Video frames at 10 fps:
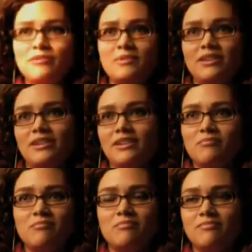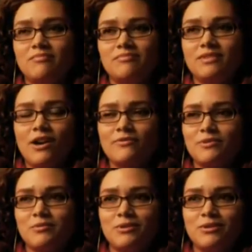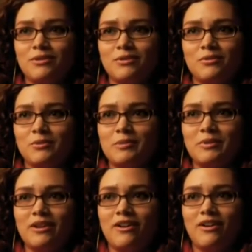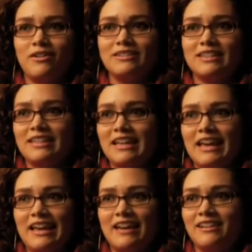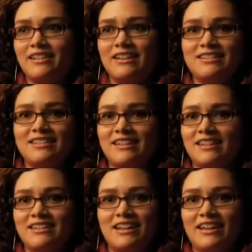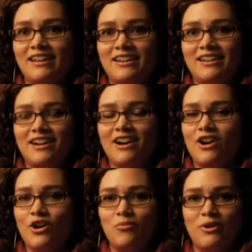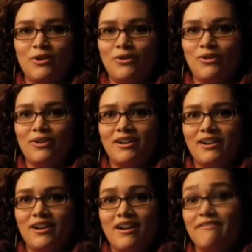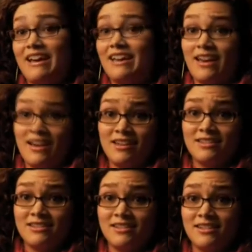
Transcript: would be comfortable with being called gay, a lesbian, a dyke, a homo, a fagette,